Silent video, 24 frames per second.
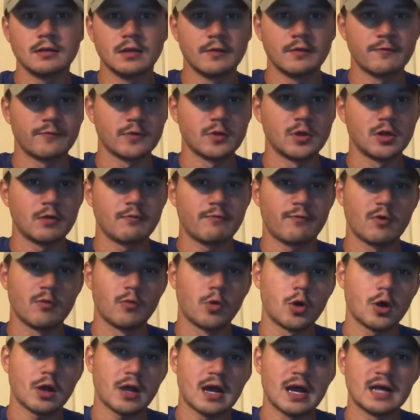For
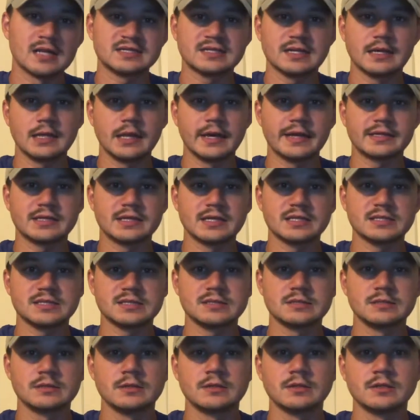more content like this,
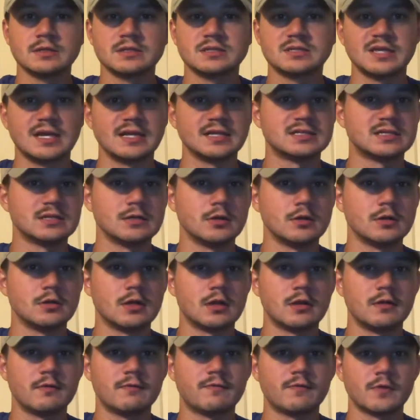stay
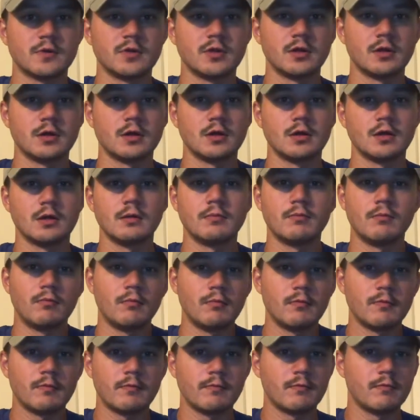tuned for the
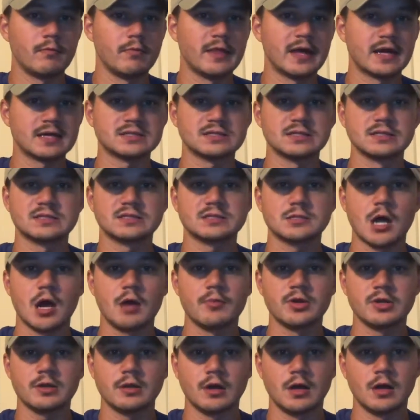next
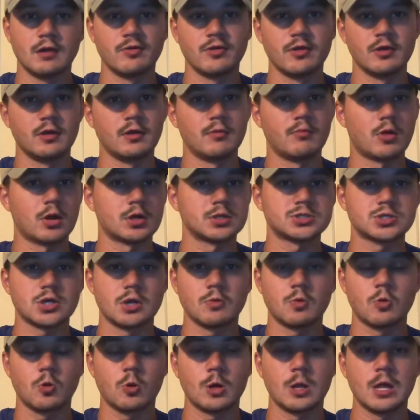installment of the March Drum
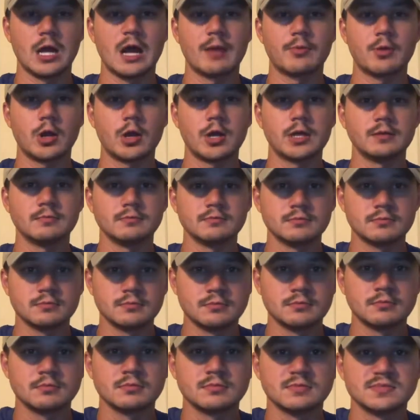Corps Library.
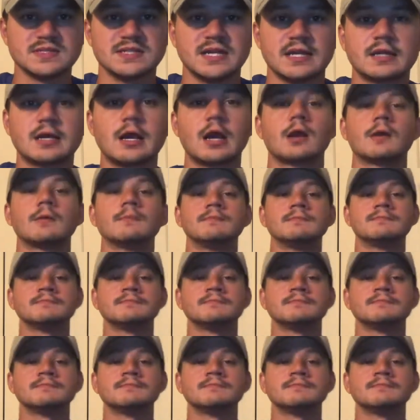Take care.